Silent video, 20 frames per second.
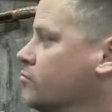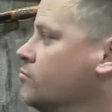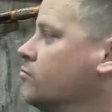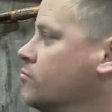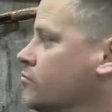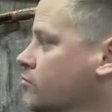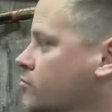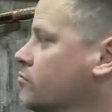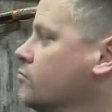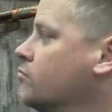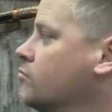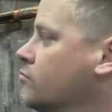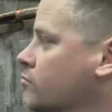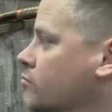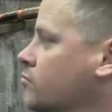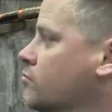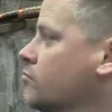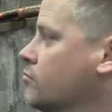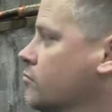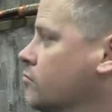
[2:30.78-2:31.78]

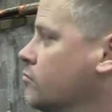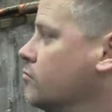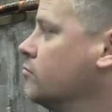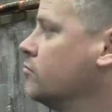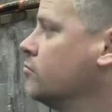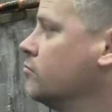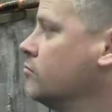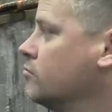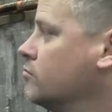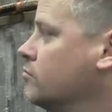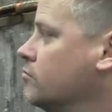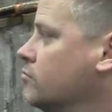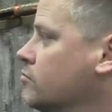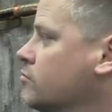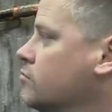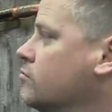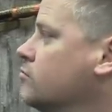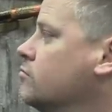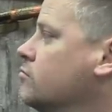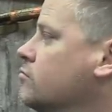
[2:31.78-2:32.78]

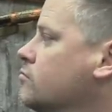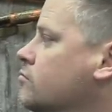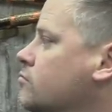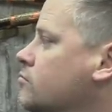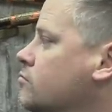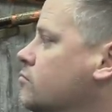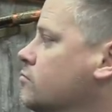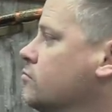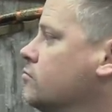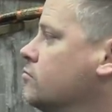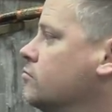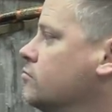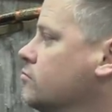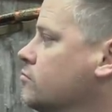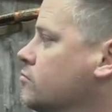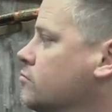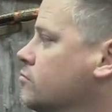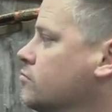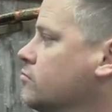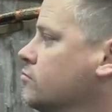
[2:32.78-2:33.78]

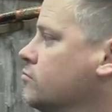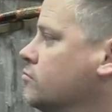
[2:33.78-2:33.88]
(not speaking)